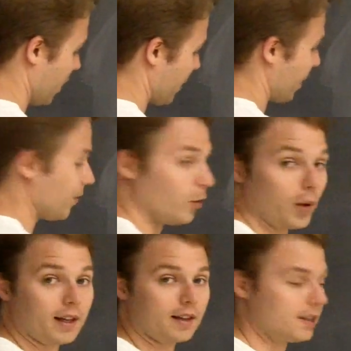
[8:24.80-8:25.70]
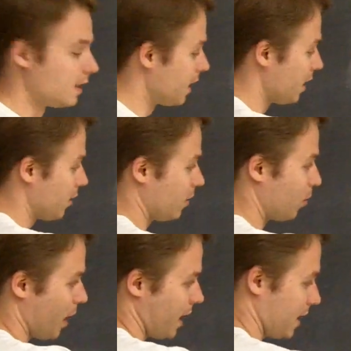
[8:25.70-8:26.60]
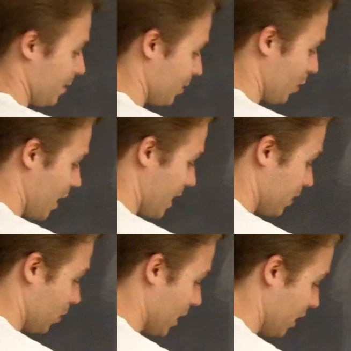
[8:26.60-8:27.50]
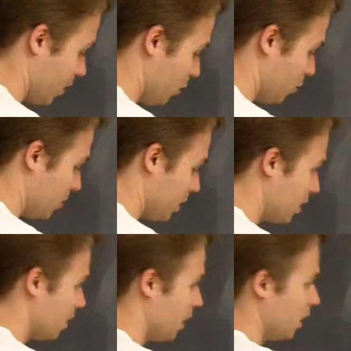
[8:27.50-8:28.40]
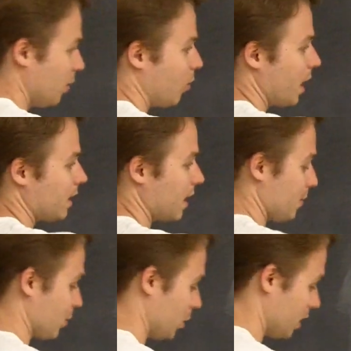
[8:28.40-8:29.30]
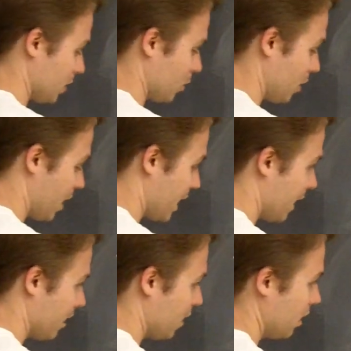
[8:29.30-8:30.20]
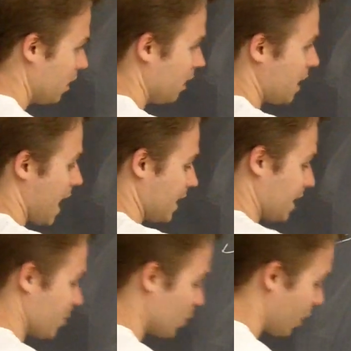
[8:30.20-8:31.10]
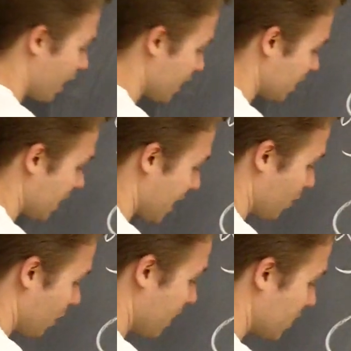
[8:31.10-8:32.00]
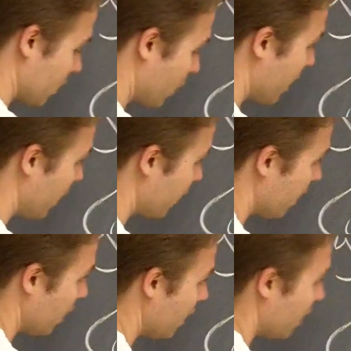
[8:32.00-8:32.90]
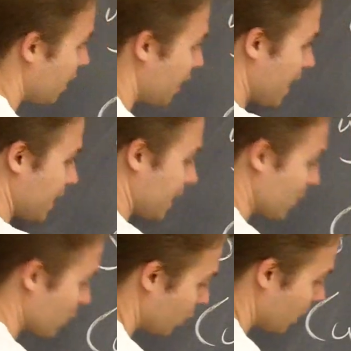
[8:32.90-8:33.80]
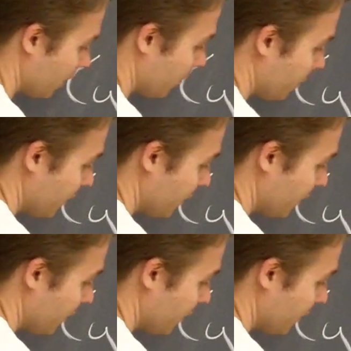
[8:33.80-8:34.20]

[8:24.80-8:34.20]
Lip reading: Right, by foiling these together, y times y is y cubed, y times 1 is y, 9 times y is 9y squared, 9 times 1